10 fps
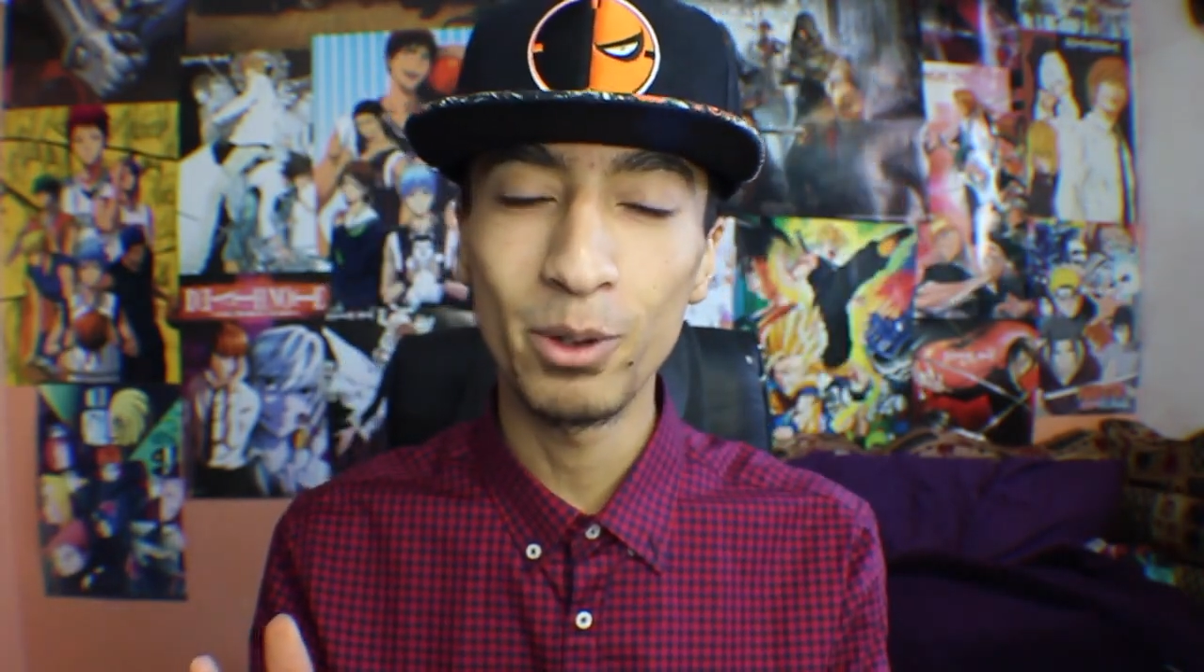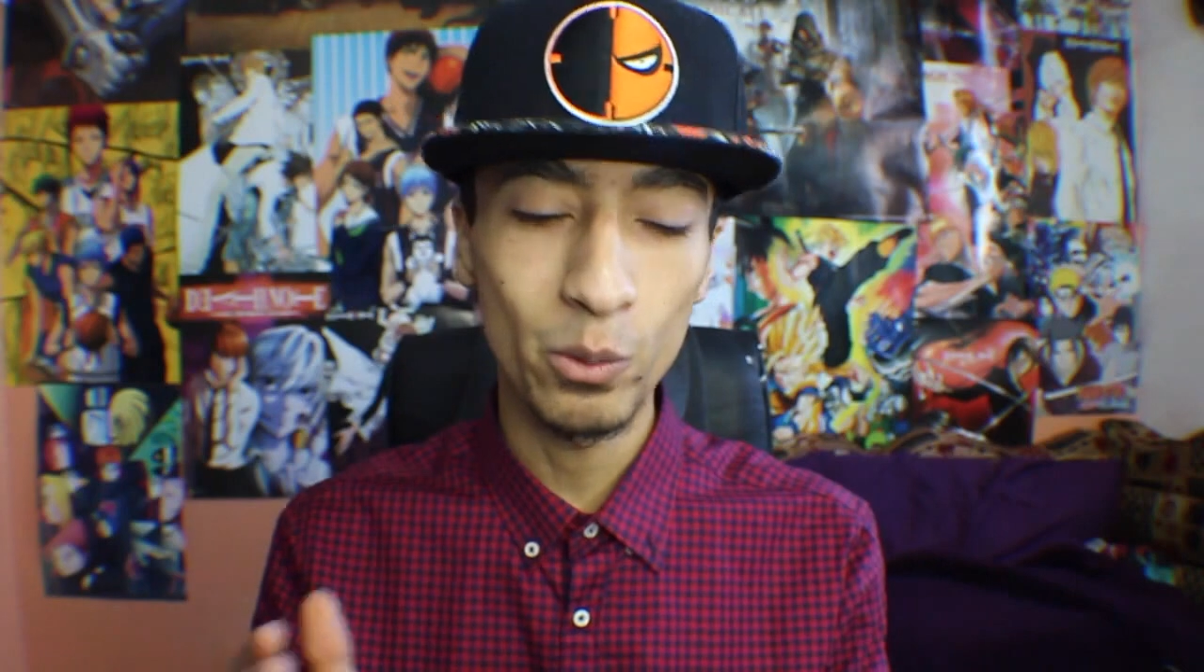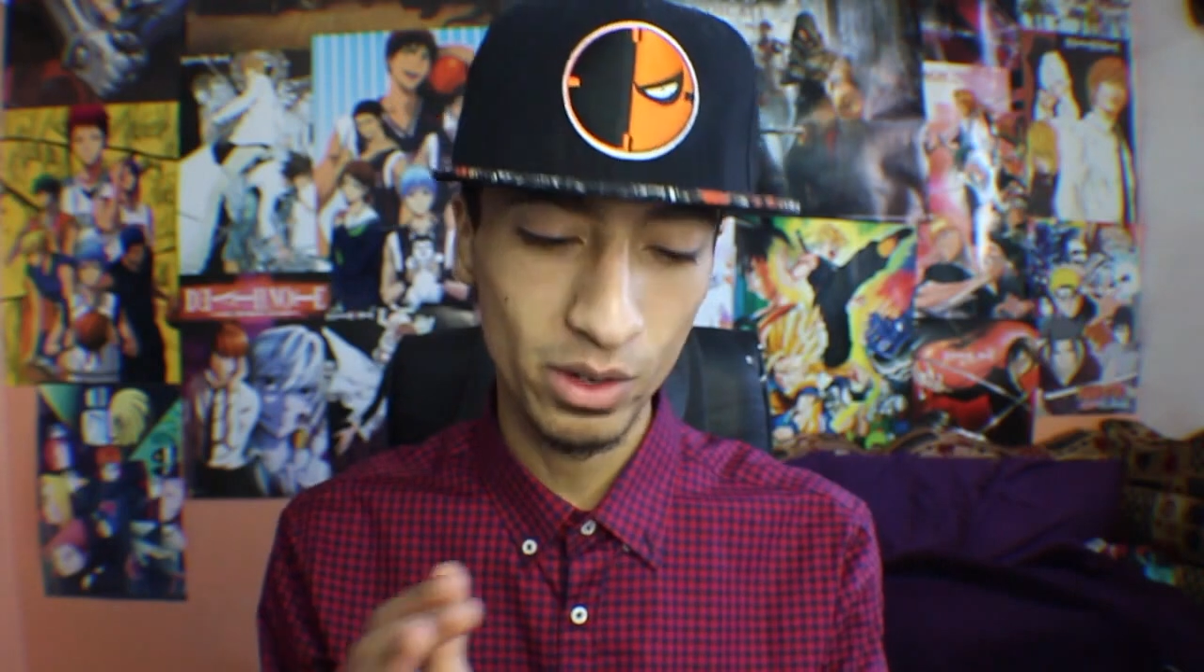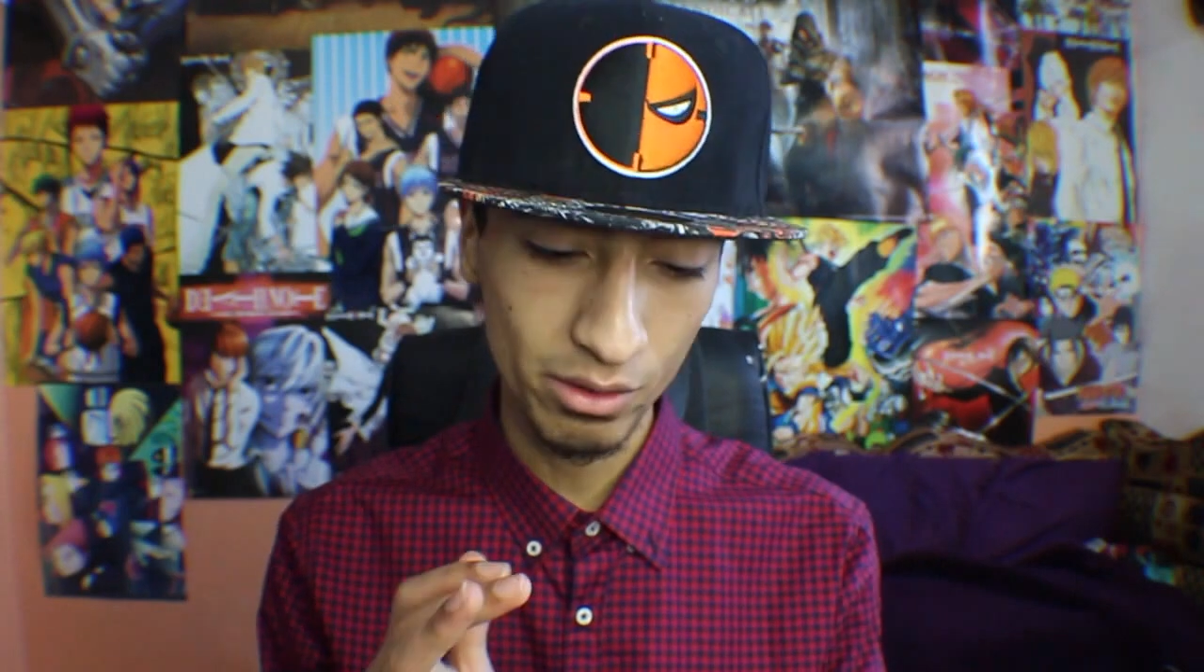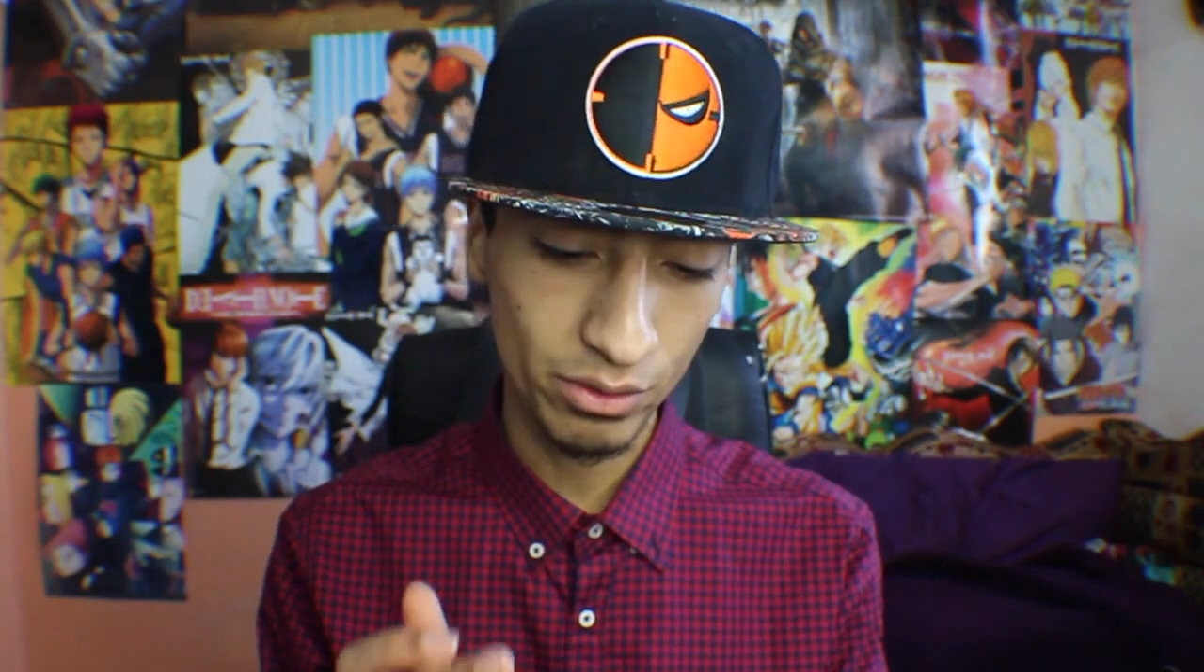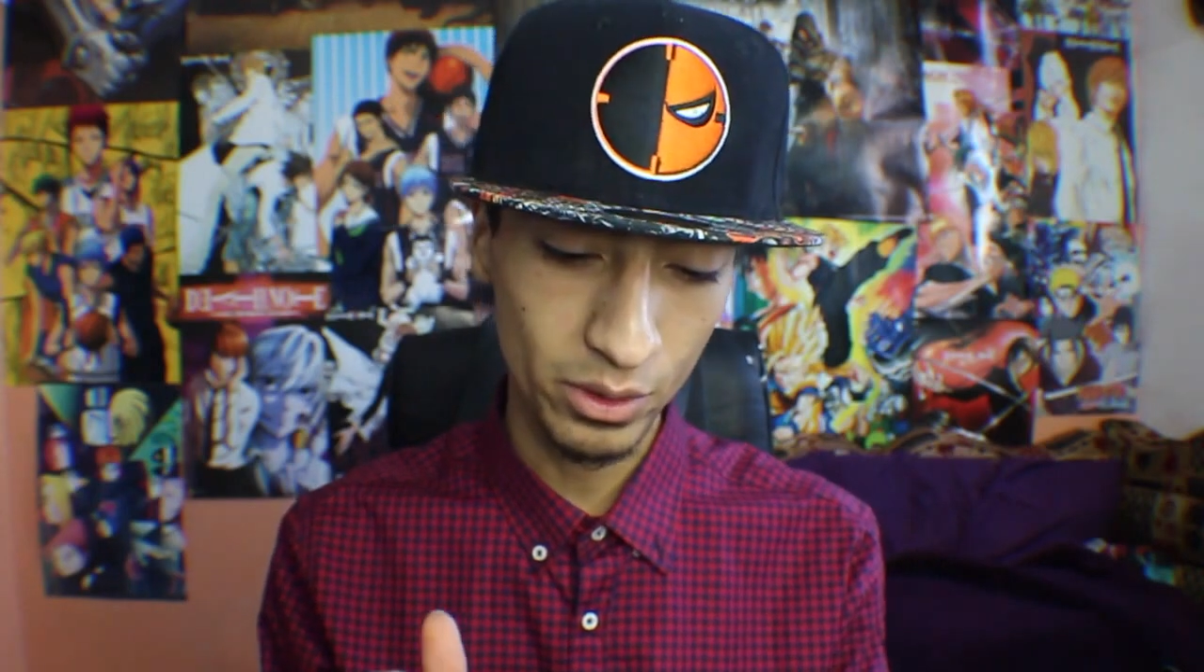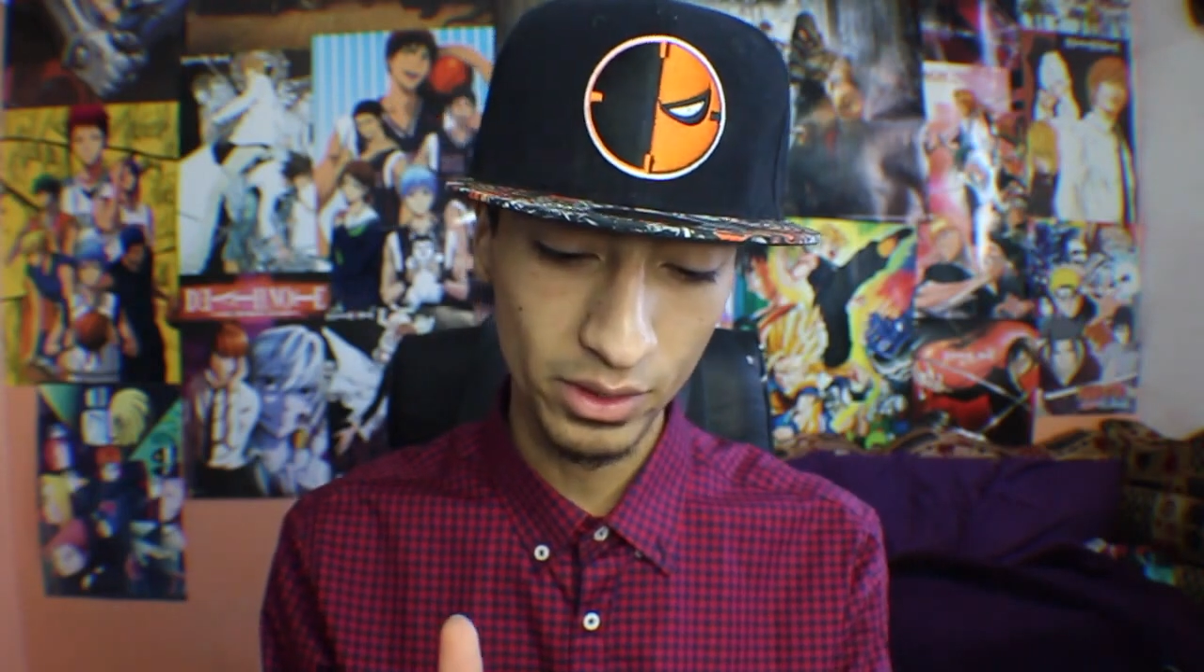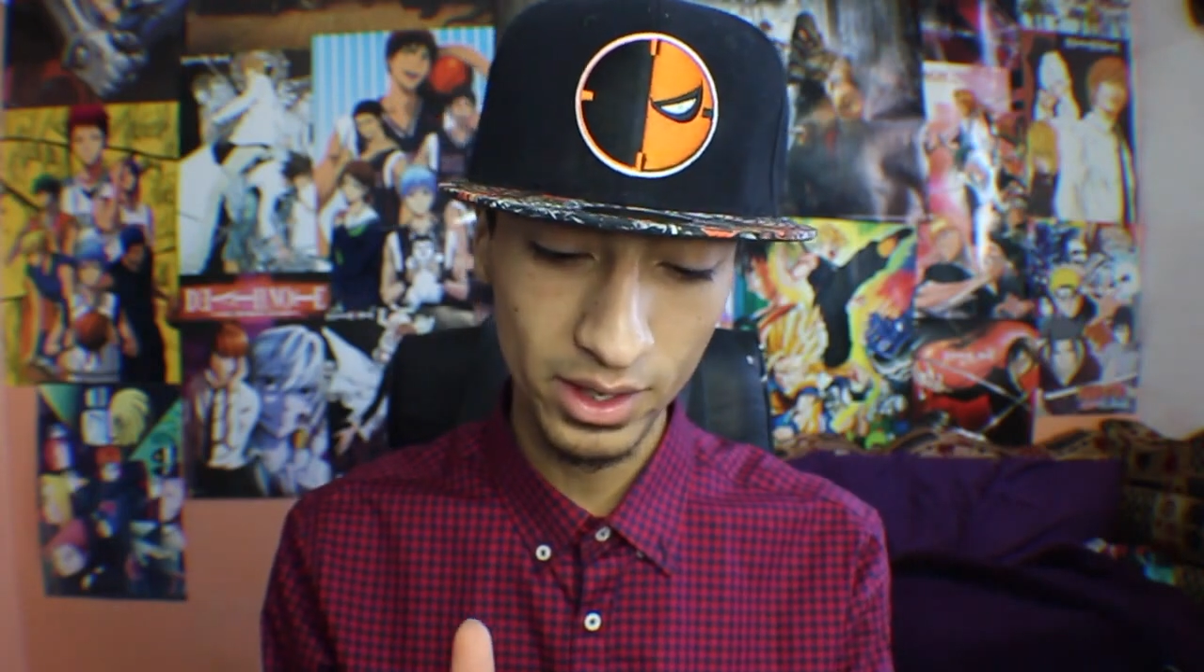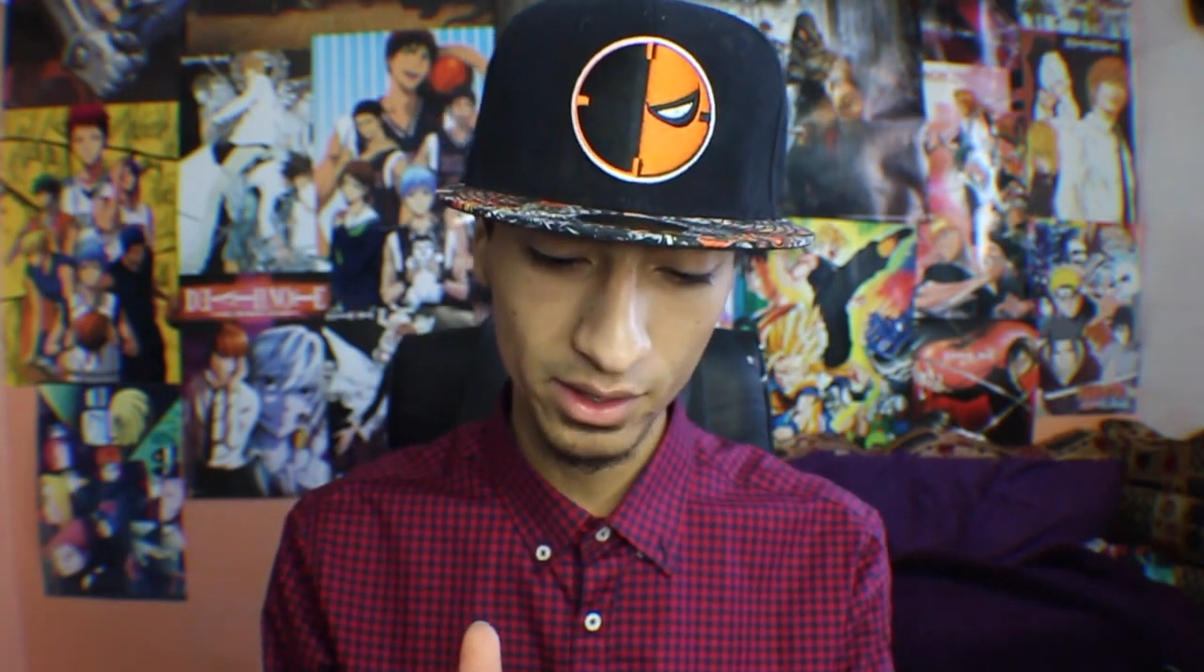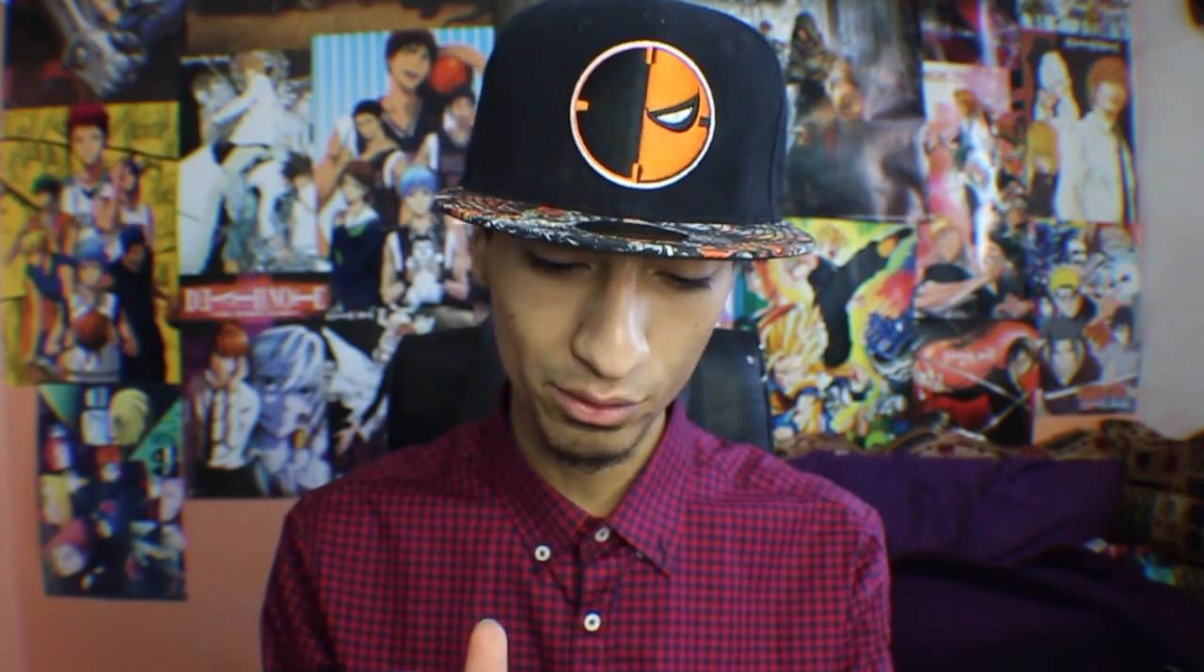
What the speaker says: but when I found out